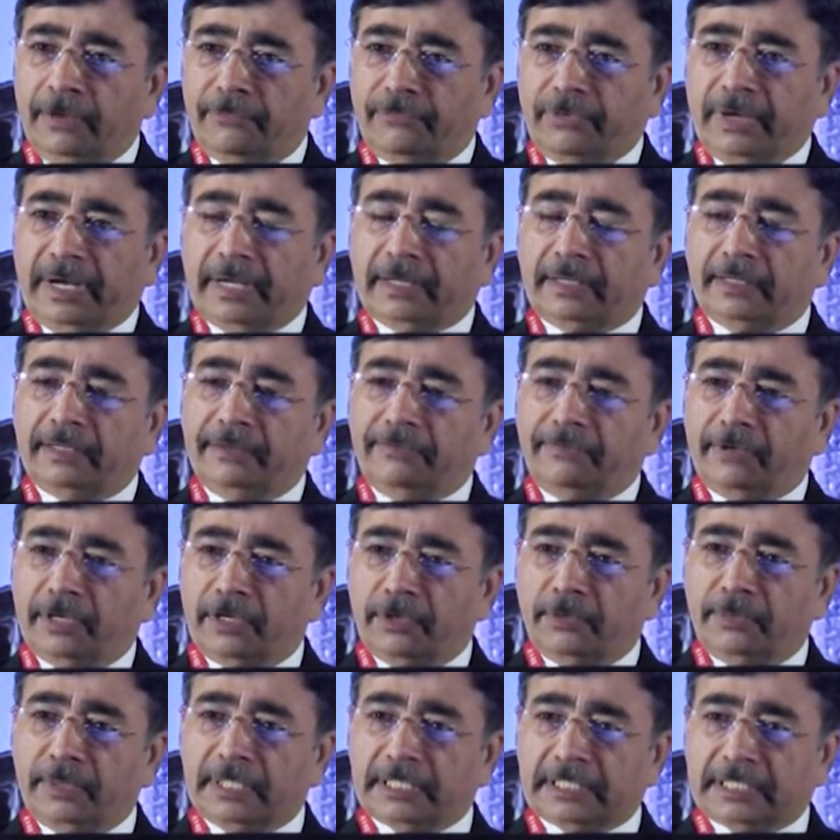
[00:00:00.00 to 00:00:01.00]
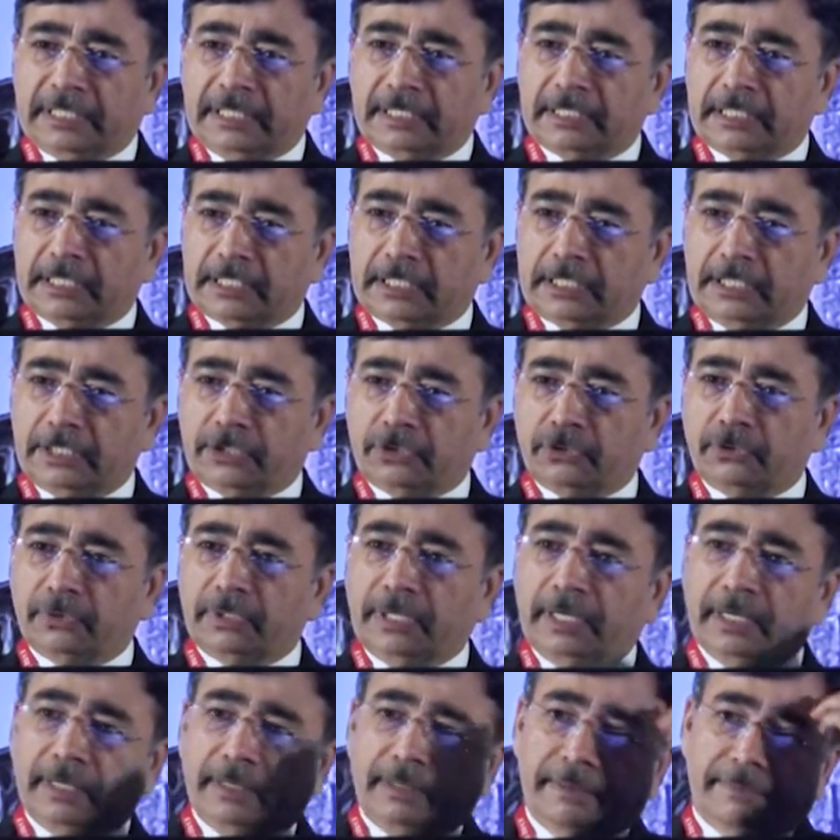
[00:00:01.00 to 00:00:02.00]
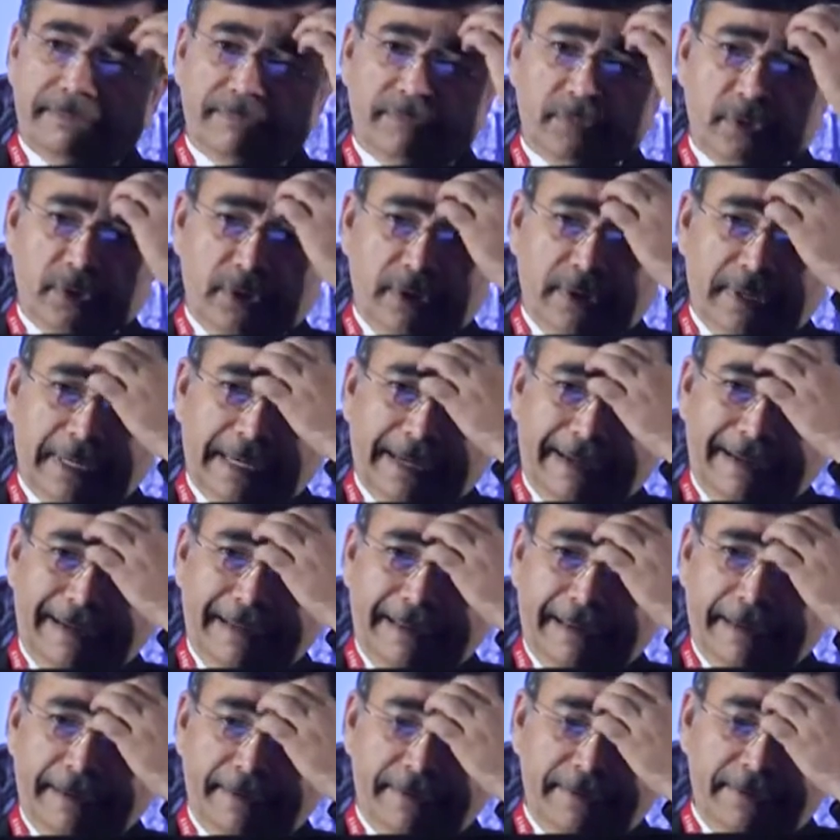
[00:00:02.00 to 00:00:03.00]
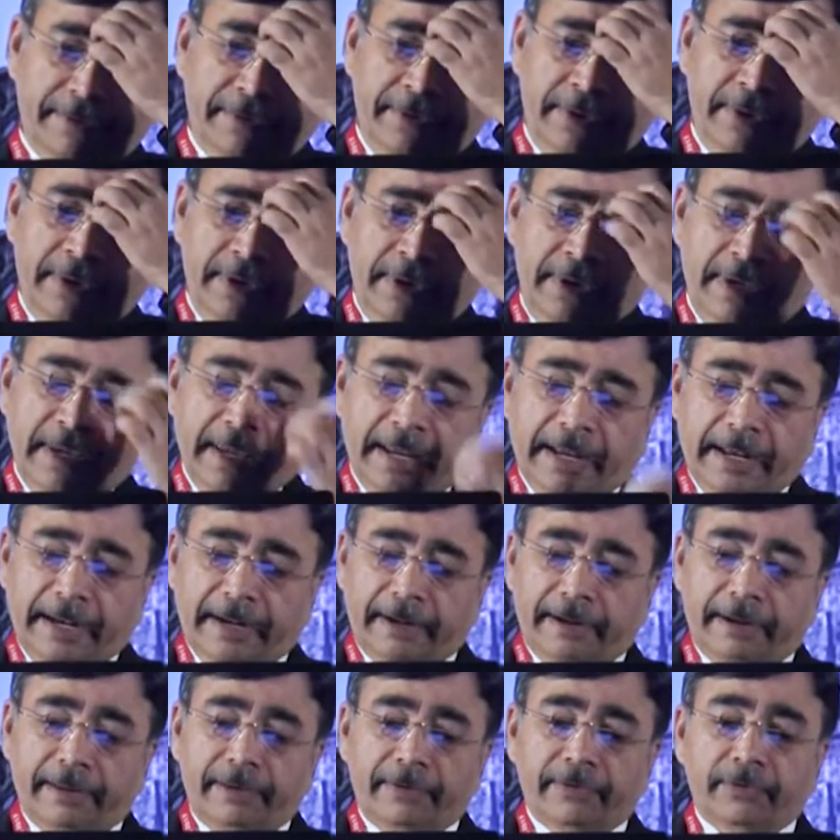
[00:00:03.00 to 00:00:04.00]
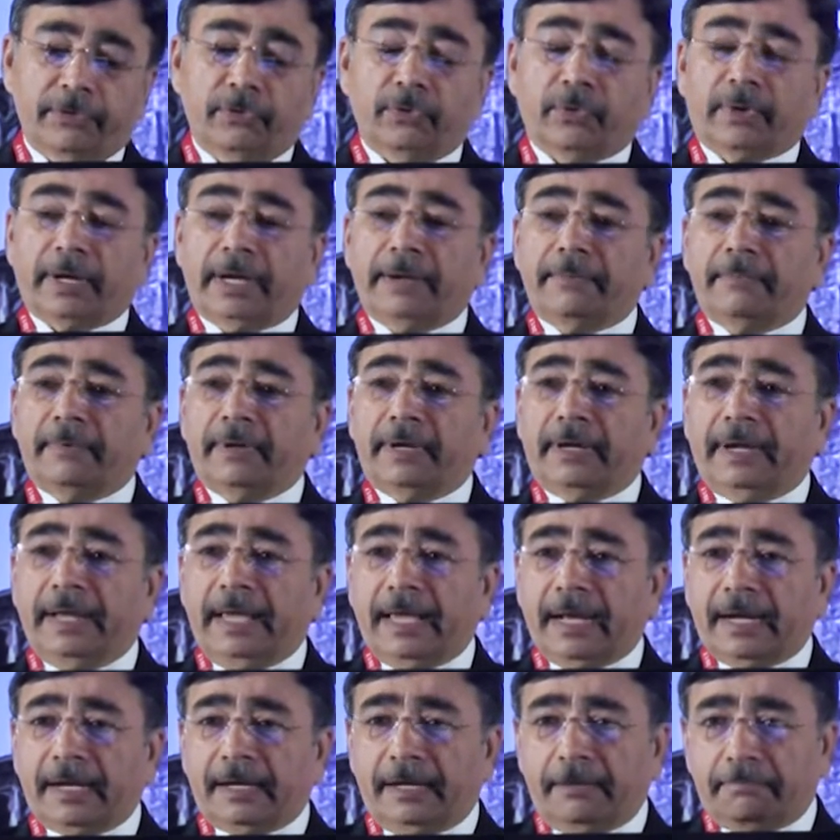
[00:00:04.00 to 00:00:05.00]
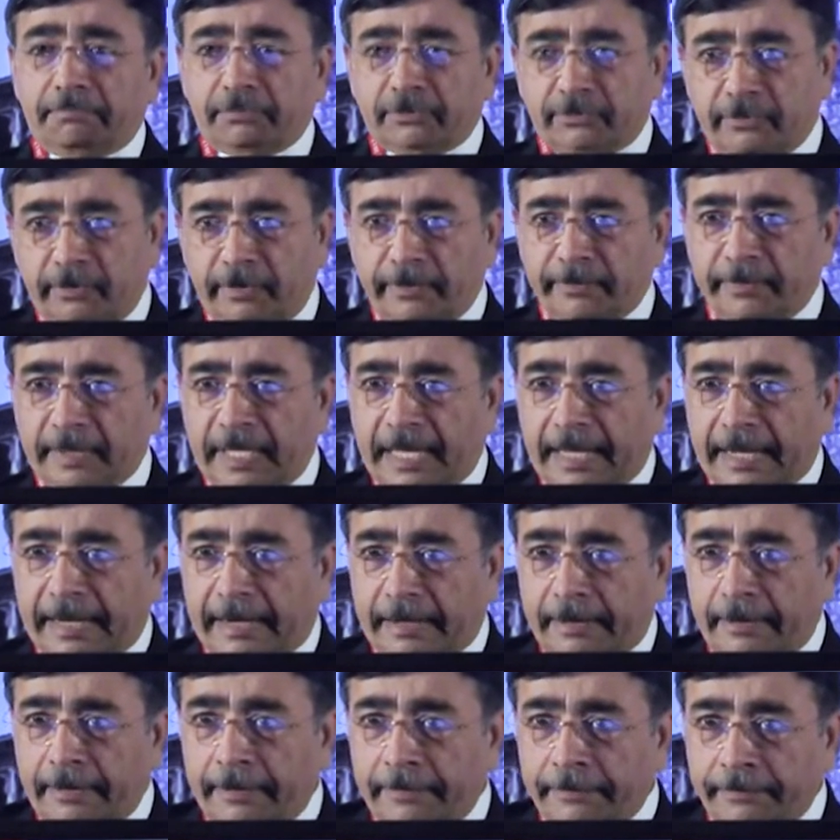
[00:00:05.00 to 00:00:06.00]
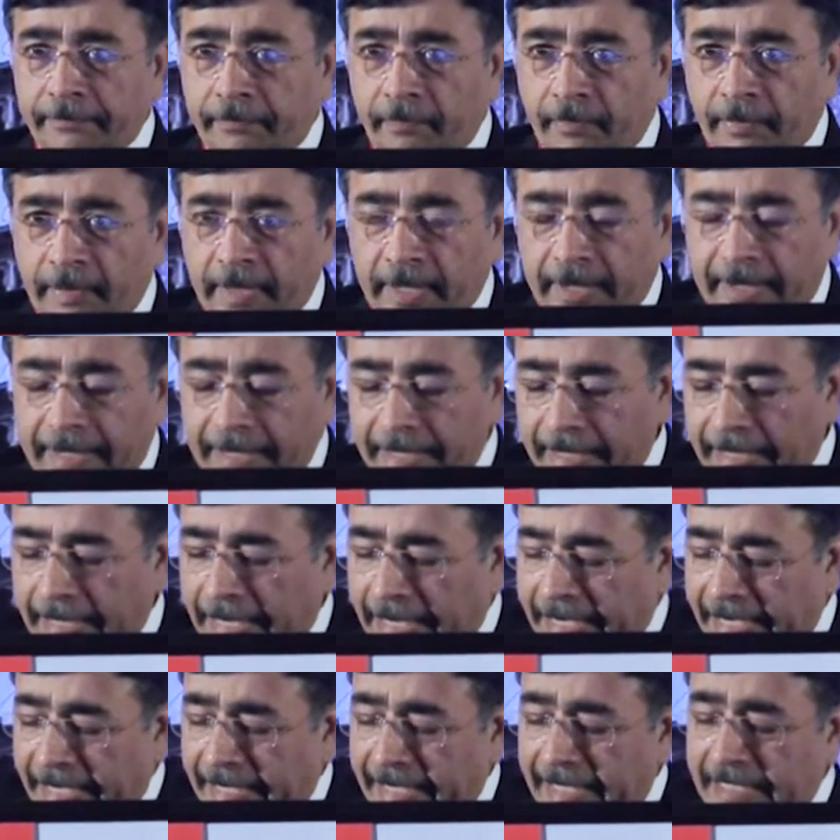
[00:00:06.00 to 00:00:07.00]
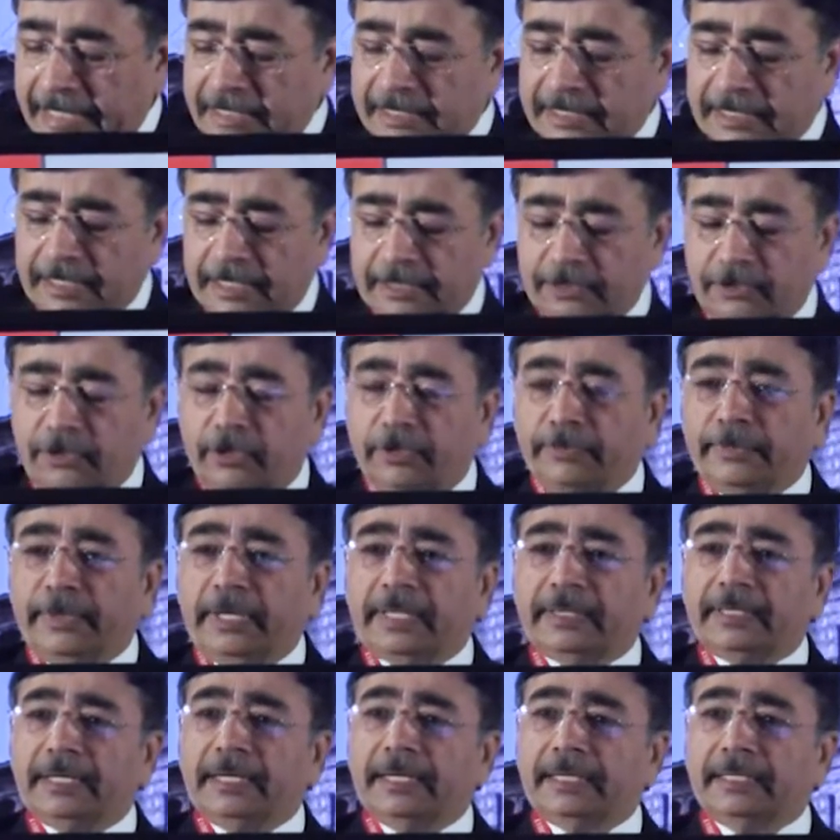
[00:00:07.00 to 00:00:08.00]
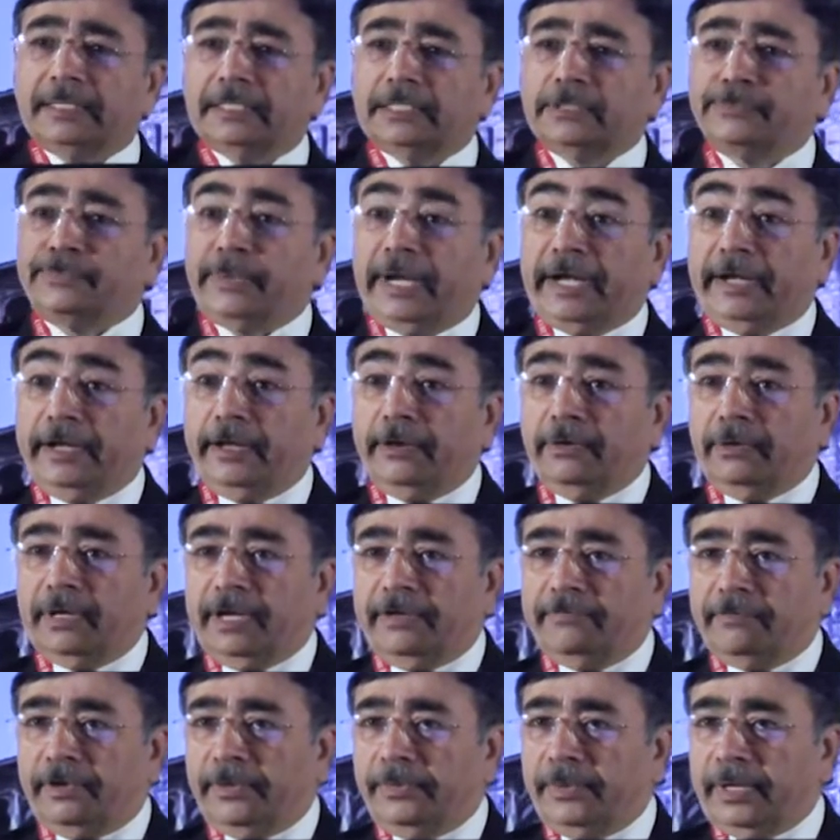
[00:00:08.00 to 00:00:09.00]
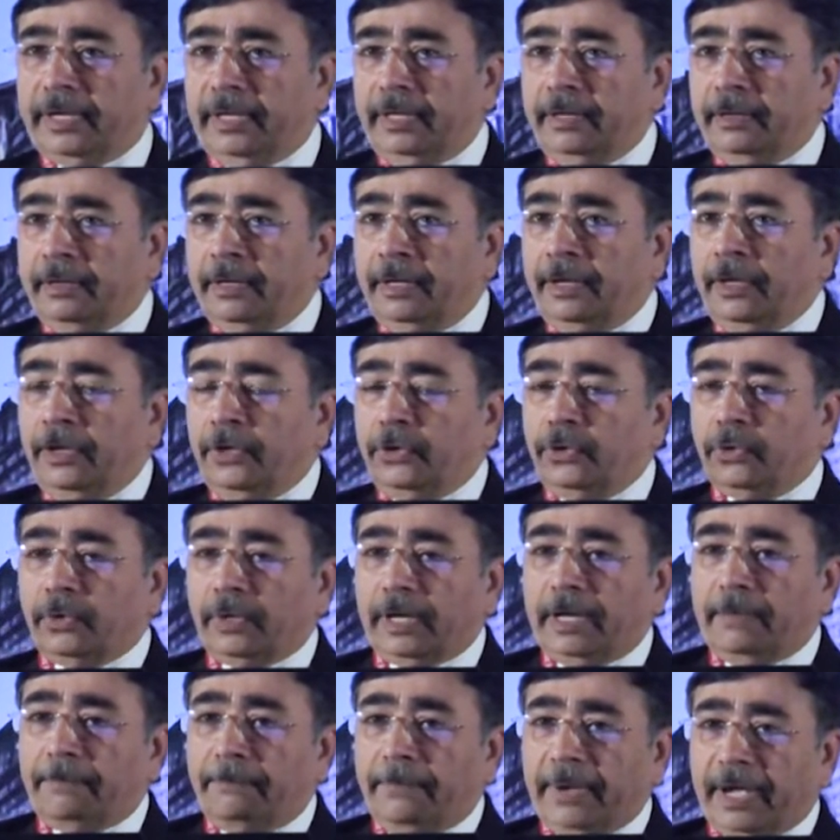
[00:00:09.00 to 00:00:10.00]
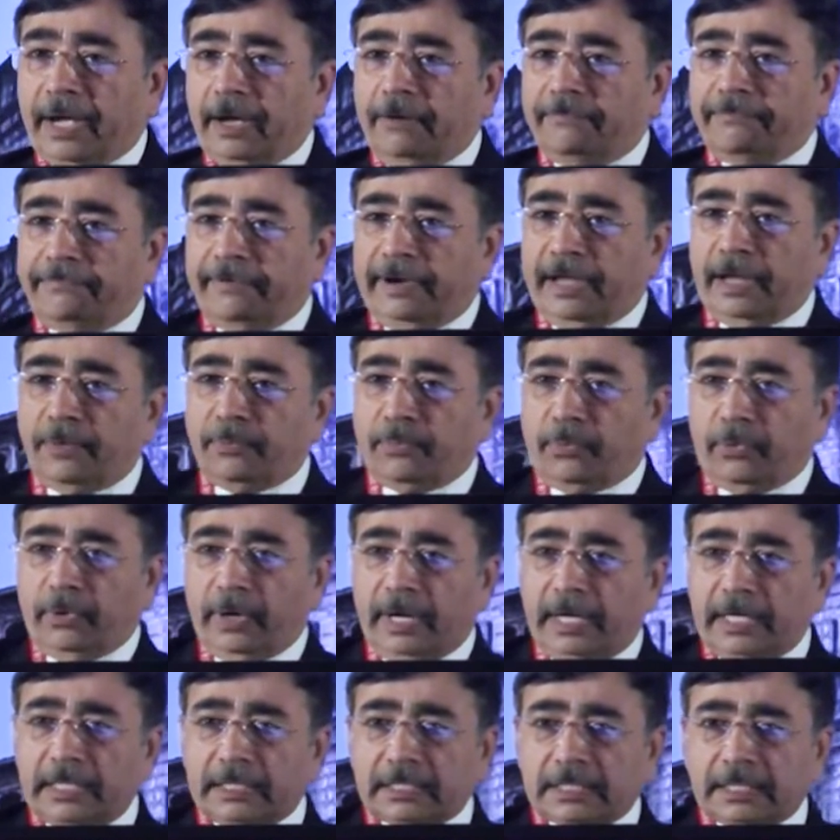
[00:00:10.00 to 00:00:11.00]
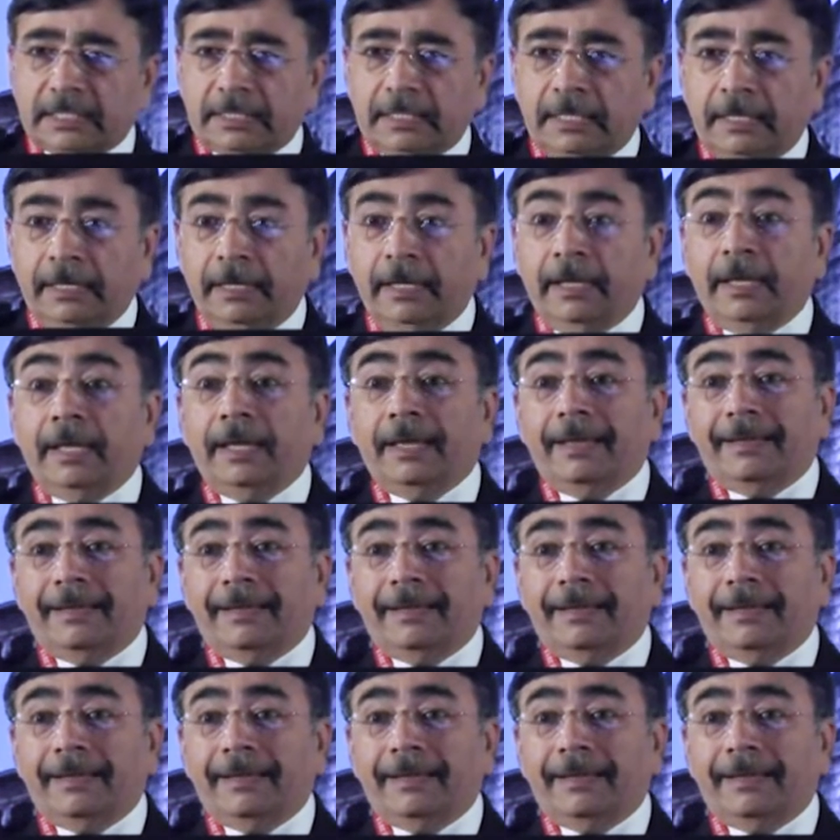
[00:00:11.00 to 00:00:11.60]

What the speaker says: In fact, the World Obesity just issued a guideline. And you can take tips from that. Guidelines does not mean that it is binding on everybody. You can pick up 5 points,